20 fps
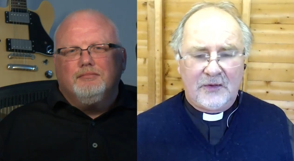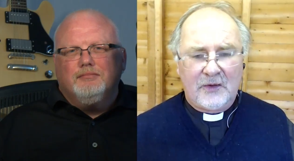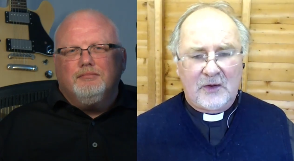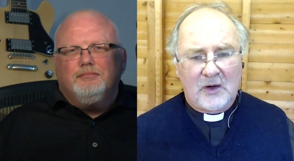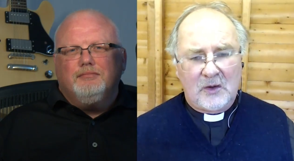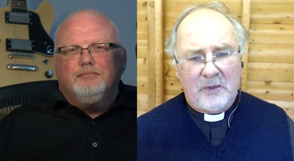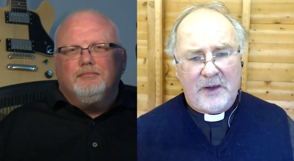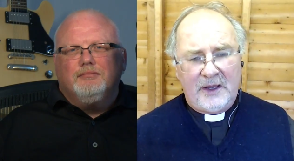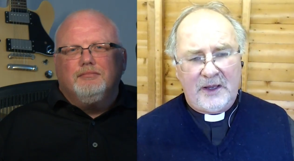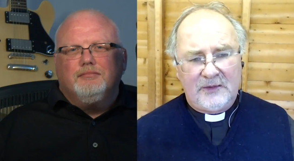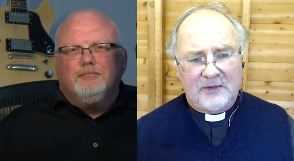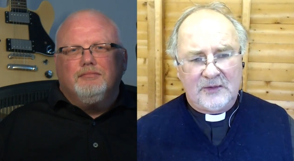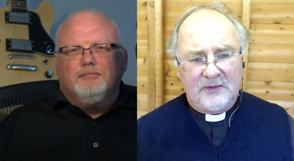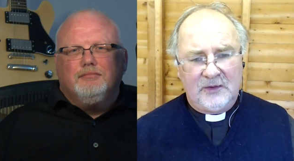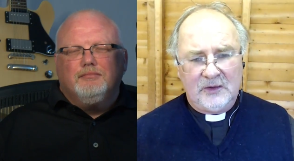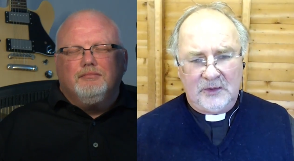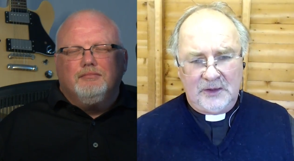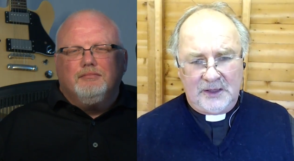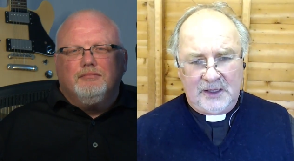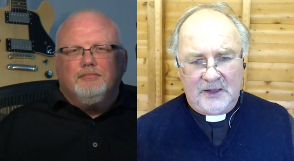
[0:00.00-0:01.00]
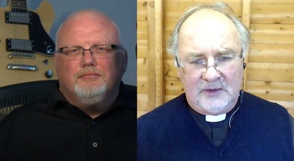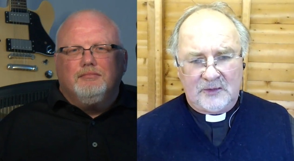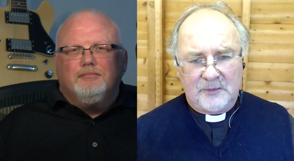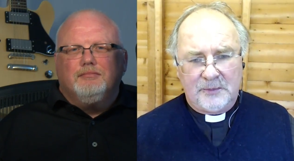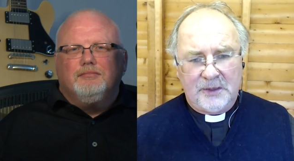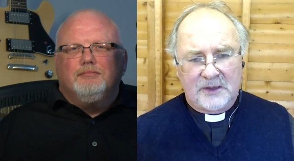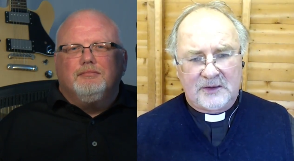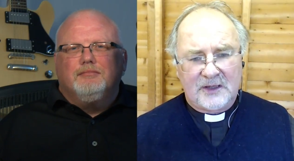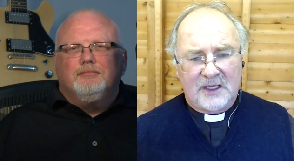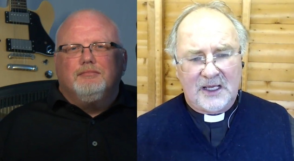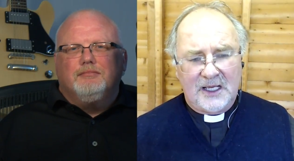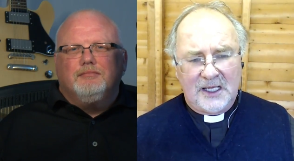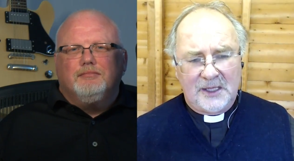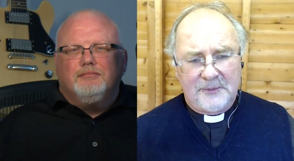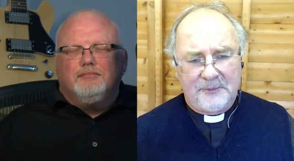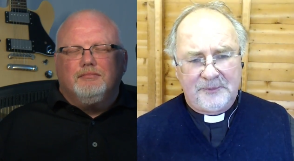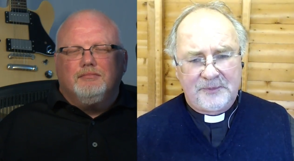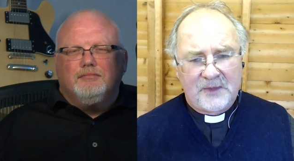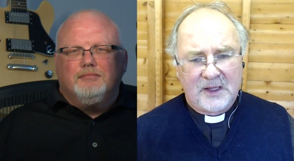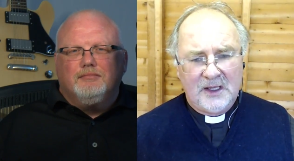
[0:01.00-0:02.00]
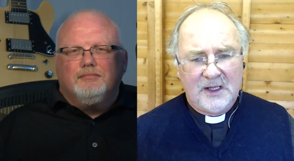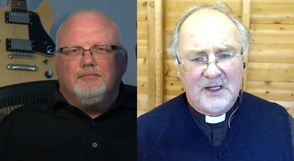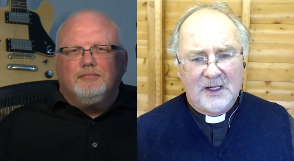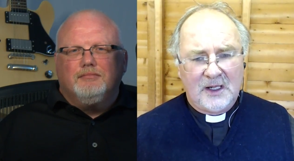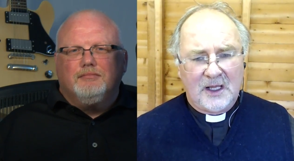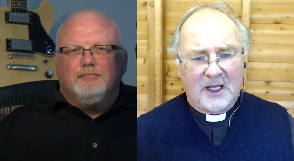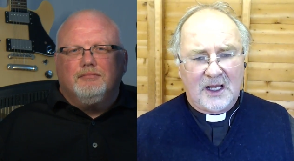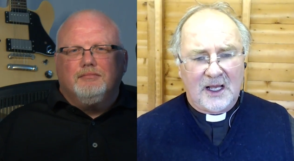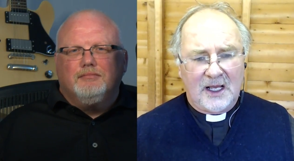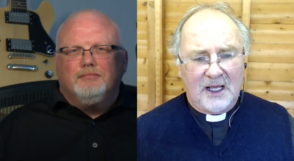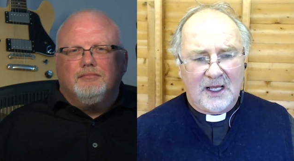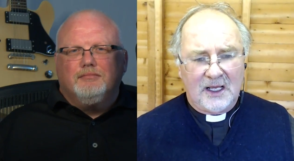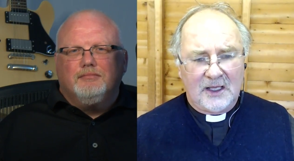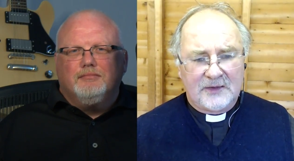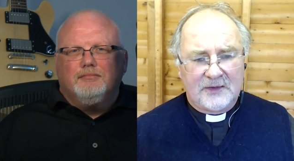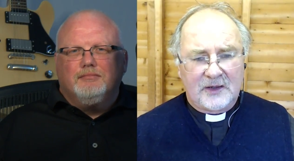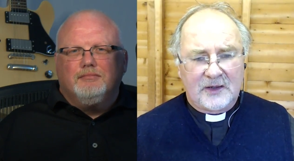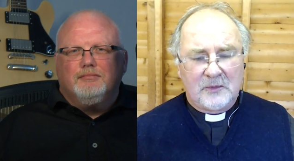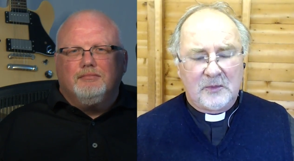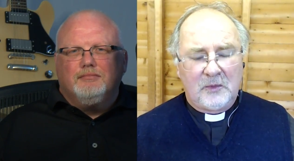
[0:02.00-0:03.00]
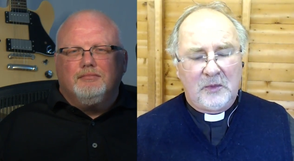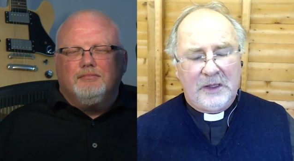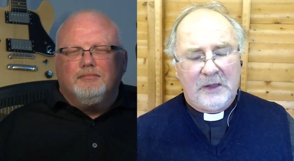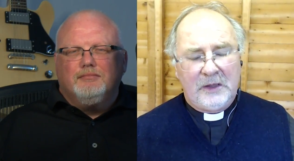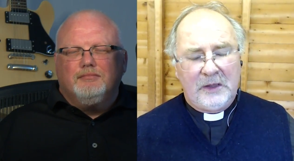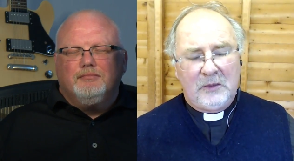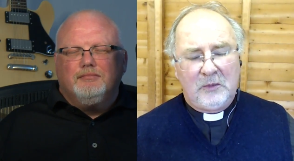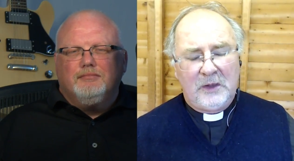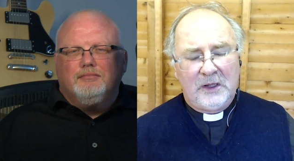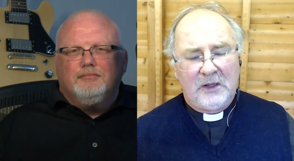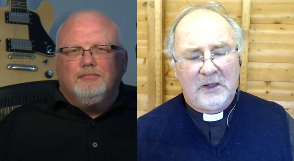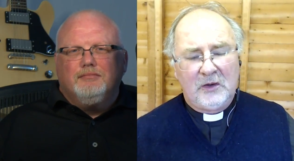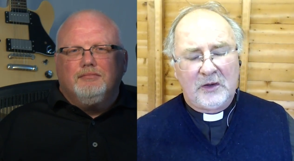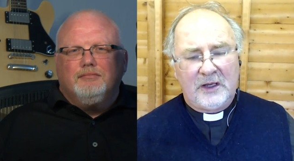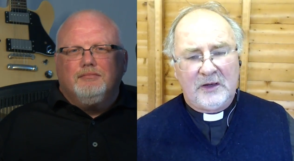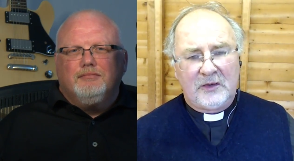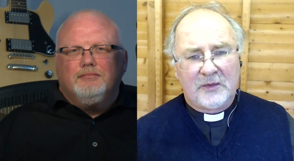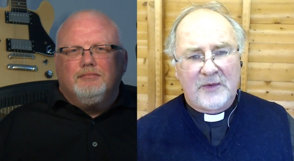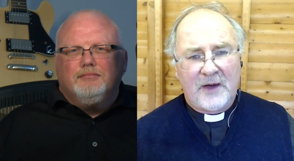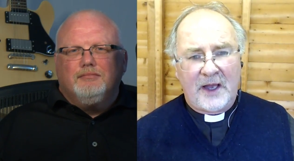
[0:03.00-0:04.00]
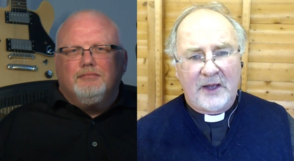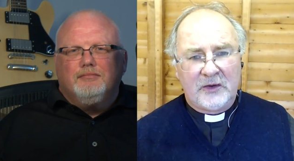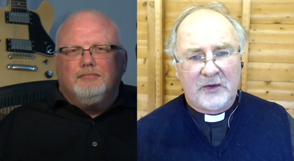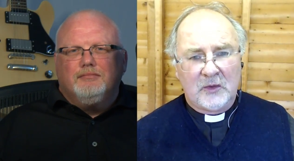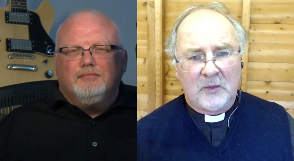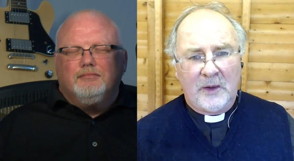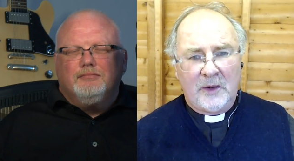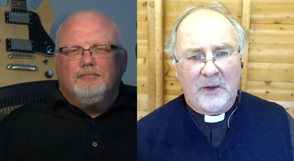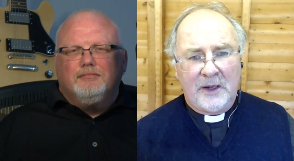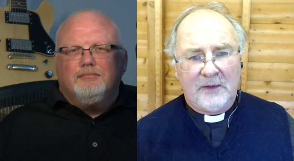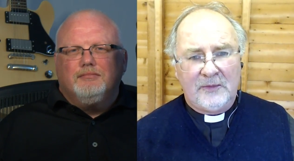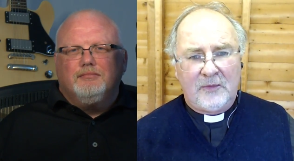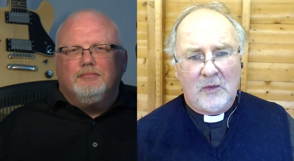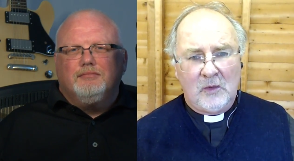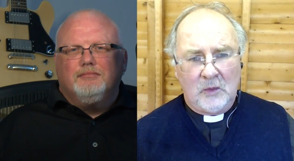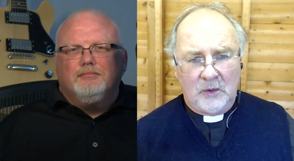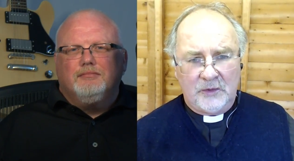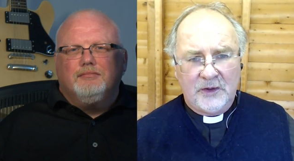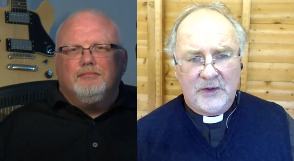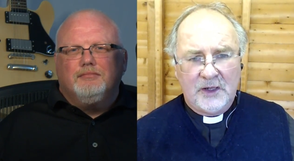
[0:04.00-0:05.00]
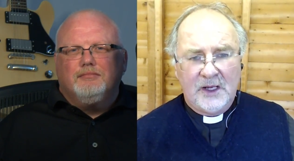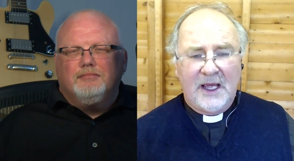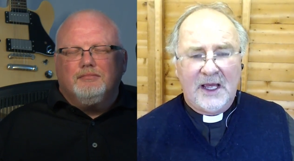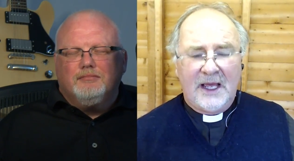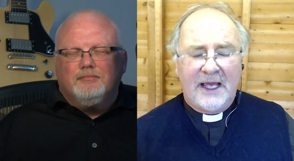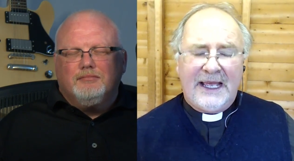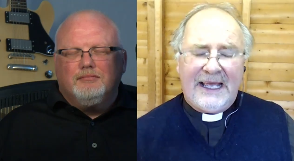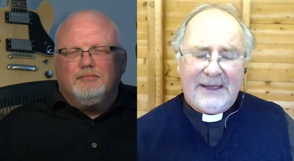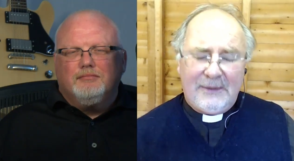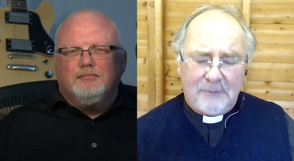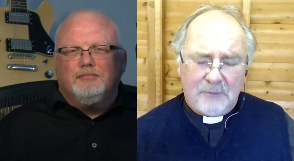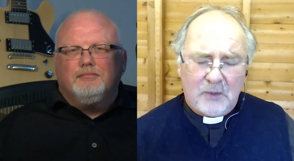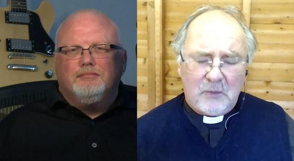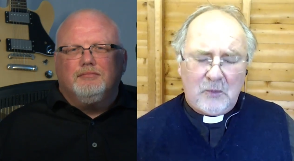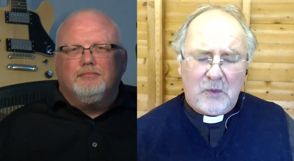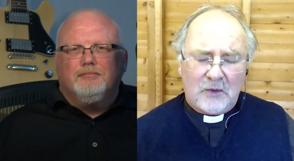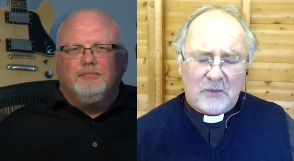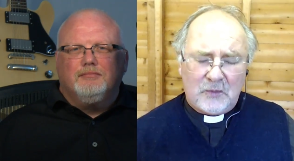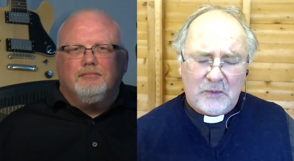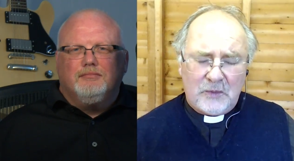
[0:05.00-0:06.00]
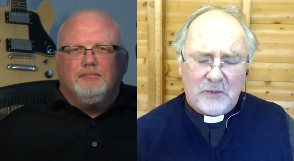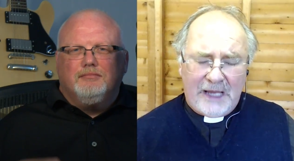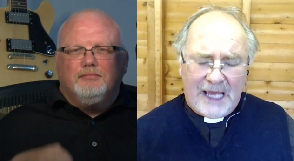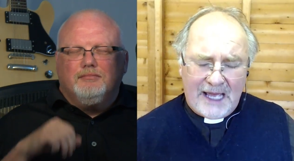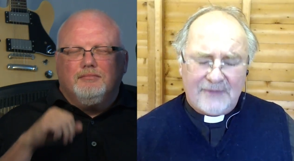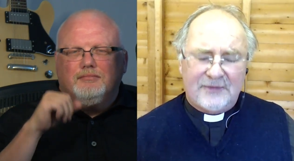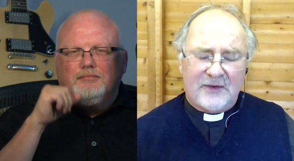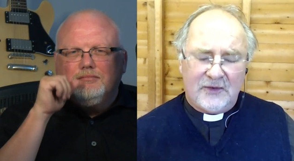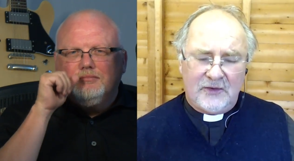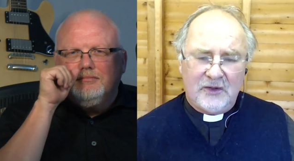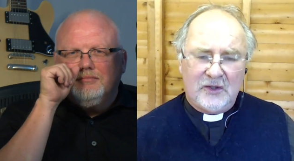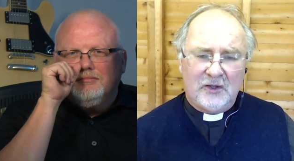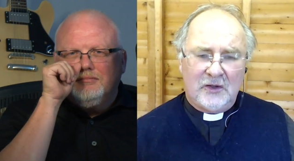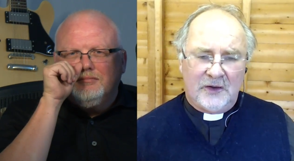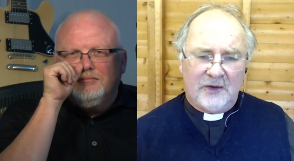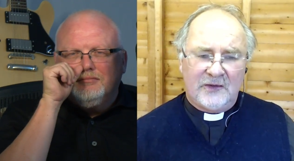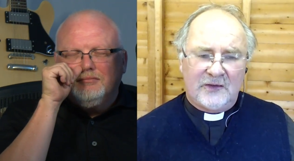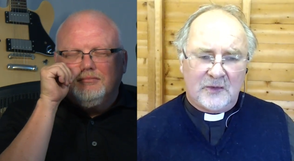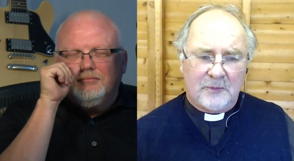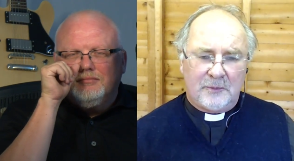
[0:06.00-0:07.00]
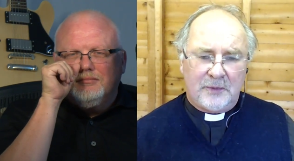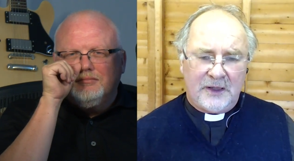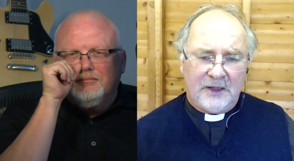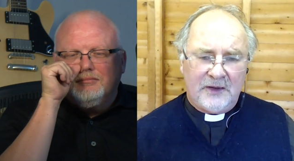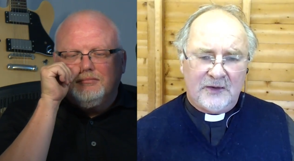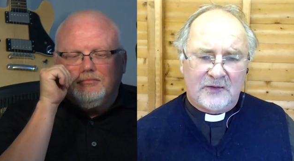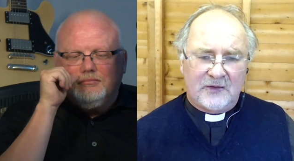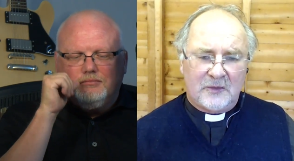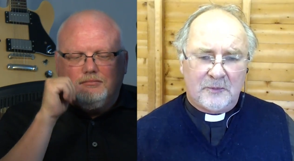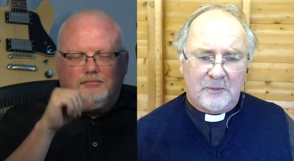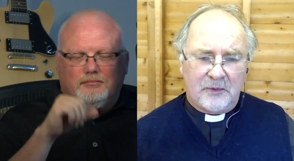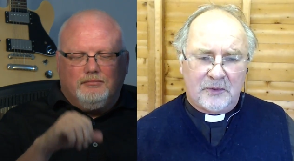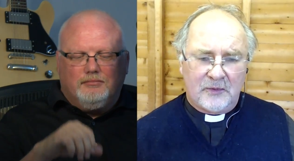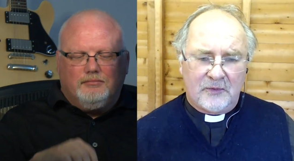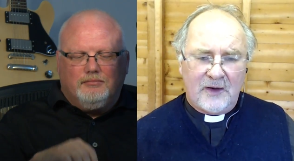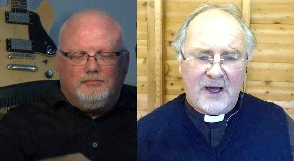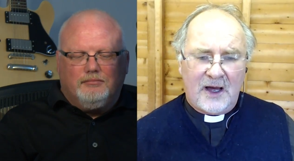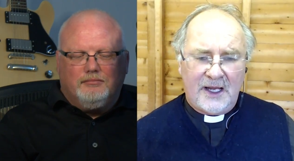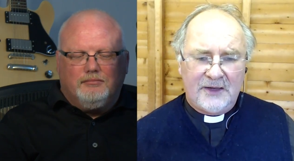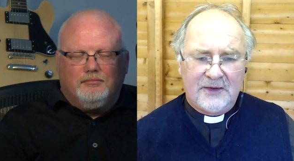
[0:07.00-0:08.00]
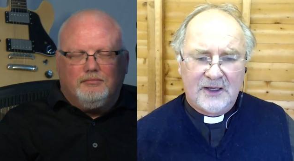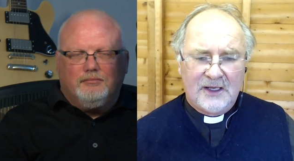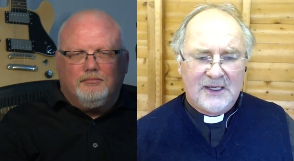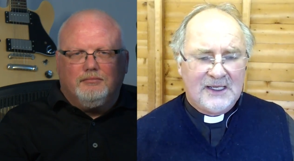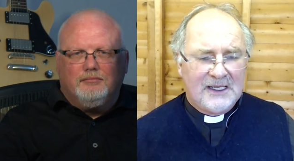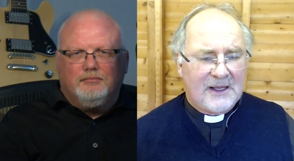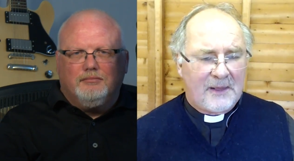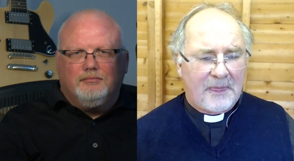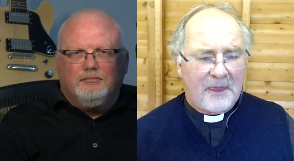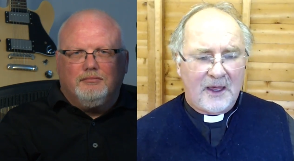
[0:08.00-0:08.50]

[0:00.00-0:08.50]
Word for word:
Speaker 1: mm-hmm. there are ways of doing it, but. Um, uh, so we, are looking to find a way forward. But what we have to do is to is to provide